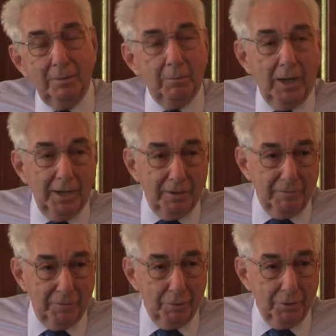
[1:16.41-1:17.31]
buyer
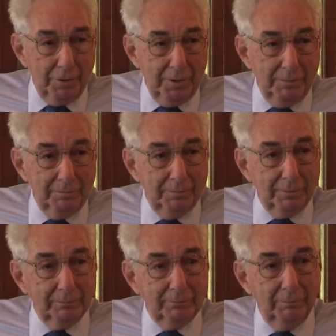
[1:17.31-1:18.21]
for the
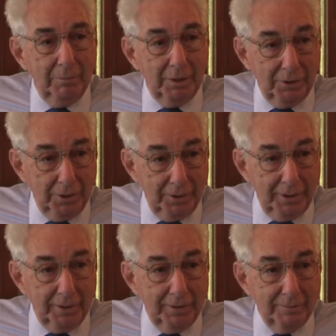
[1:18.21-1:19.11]
building
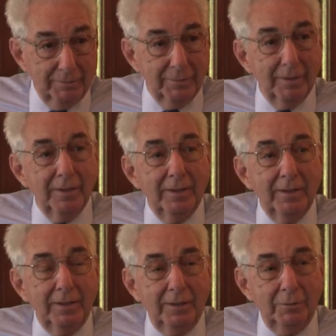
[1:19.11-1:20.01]
there,
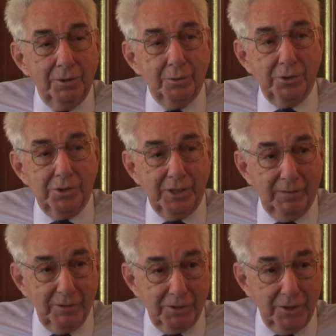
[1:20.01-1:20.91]
which was the
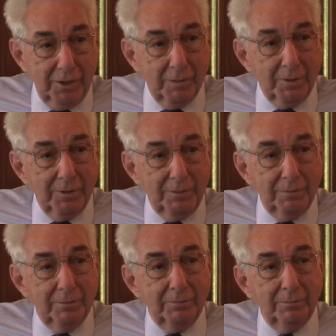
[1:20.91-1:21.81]
Salvation Army,
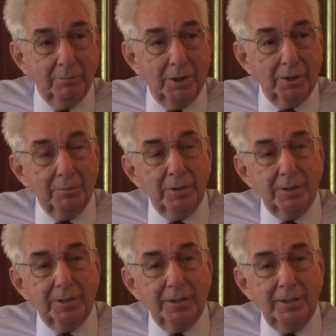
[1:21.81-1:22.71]
bought our
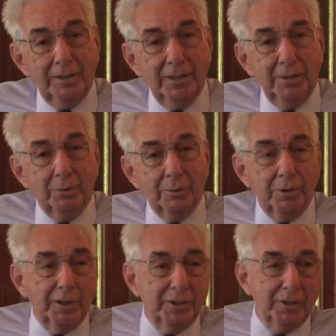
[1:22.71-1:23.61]
building, and they were
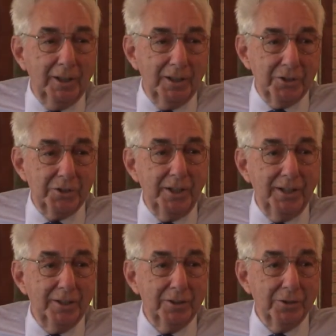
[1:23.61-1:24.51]
willing to let us stay
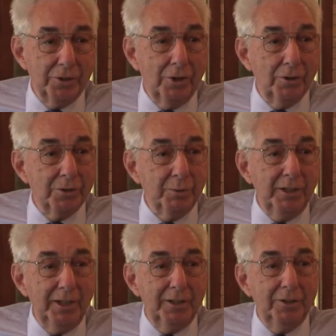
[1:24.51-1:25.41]
in it as long as we
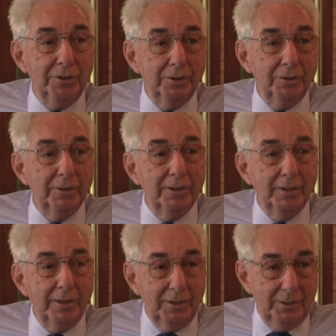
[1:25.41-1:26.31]
needed to
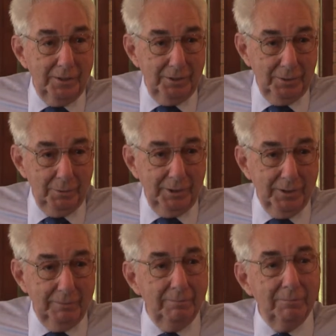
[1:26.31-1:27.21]
till we
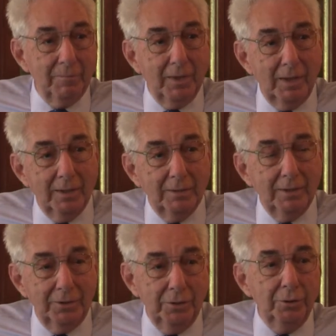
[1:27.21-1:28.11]
could
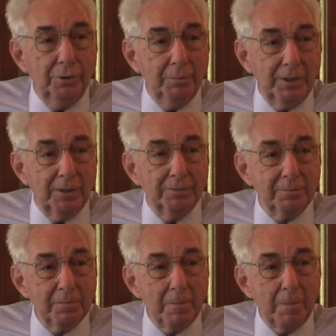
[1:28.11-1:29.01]
get the new one built.
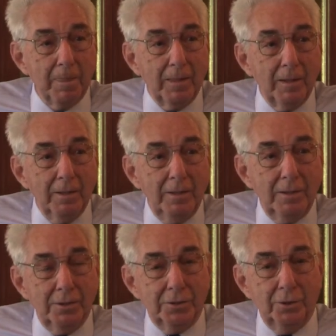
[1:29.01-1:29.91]

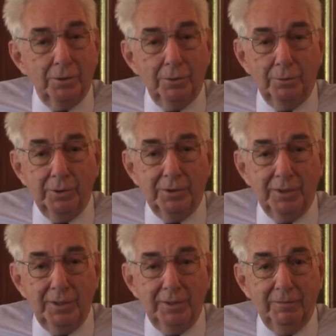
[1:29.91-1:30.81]
So with
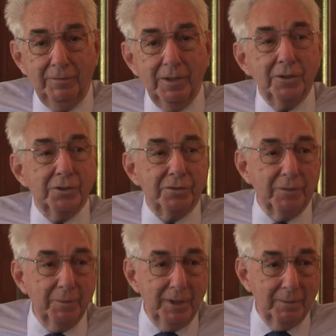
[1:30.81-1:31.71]
the funds
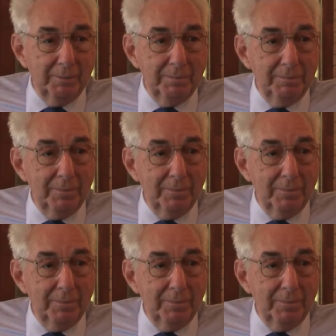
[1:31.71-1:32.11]
from them,